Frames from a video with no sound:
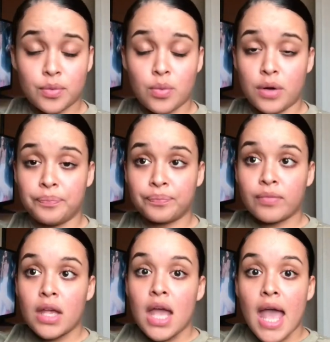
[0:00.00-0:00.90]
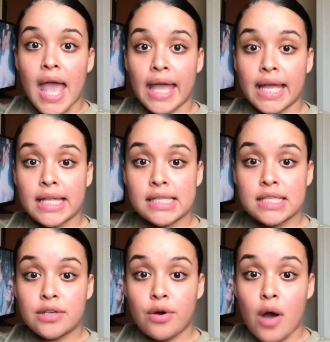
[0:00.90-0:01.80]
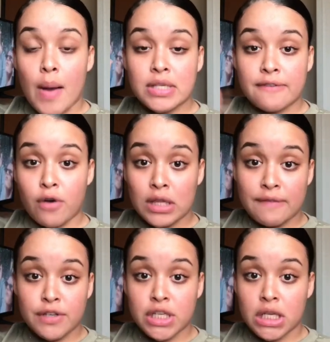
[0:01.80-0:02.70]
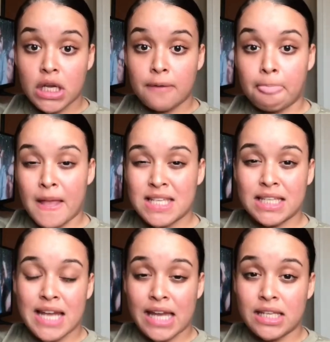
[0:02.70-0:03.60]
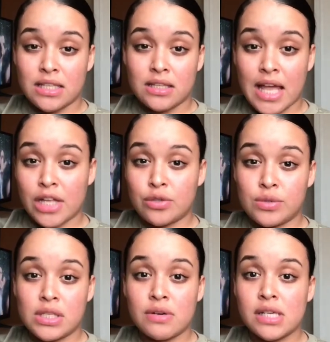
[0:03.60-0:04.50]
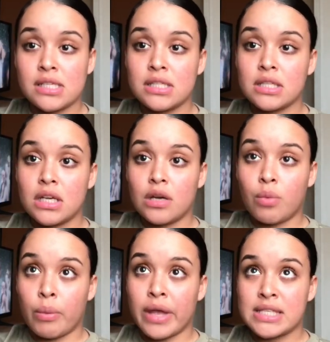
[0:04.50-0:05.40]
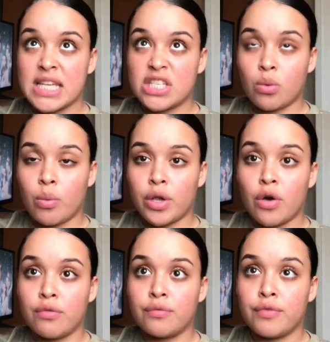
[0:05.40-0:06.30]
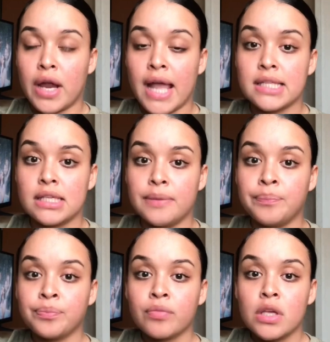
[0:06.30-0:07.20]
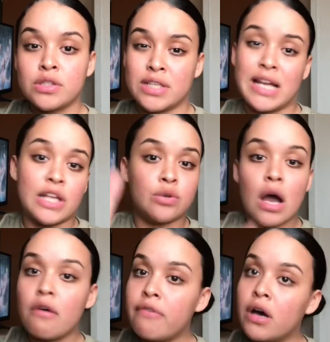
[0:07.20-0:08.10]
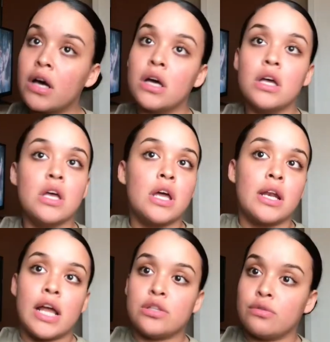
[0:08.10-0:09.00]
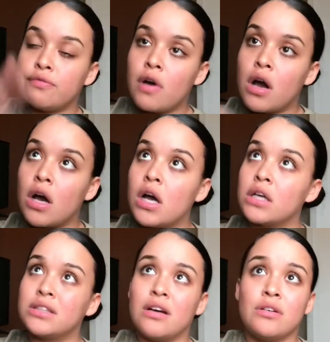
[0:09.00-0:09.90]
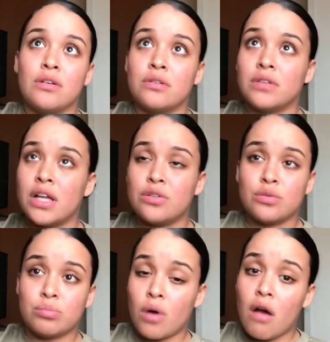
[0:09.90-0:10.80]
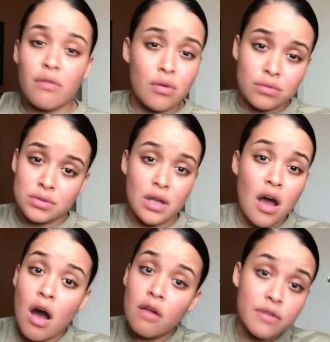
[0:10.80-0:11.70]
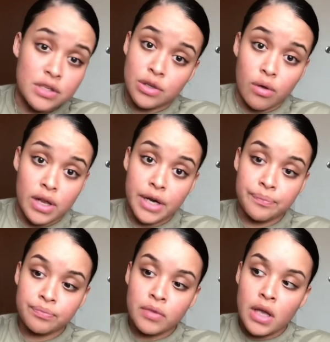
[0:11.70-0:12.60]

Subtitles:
Well, and so I went to Fort Lee, Virginia. That's like the 92 series where we get stationed, where we go for AIT. So it's like 92 Alpha, 92 Fox, I don't know, 92 Bravos. All of us go there.